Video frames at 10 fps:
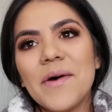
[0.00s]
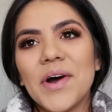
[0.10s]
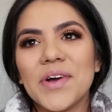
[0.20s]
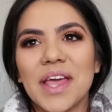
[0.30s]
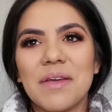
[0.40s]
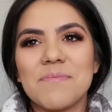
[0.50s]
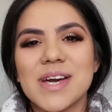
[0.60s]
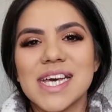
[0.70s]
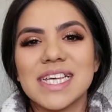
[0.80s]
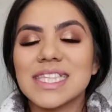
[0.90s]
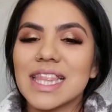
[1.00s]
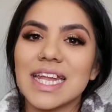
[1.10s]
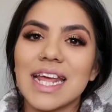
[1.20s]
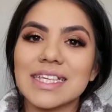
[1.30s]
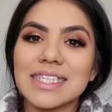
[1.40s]
Okay, but the
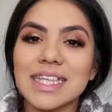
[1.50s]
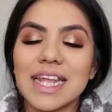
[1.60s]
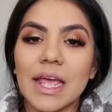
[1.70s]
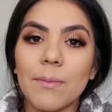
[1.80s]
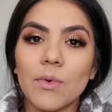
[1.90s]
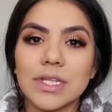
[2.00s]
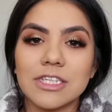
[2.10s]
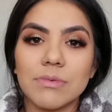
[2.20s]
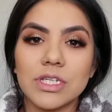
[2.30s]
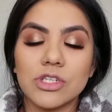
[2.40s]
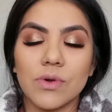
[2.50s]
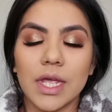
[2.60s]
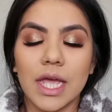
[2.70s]
next thing that I'm going to be doing,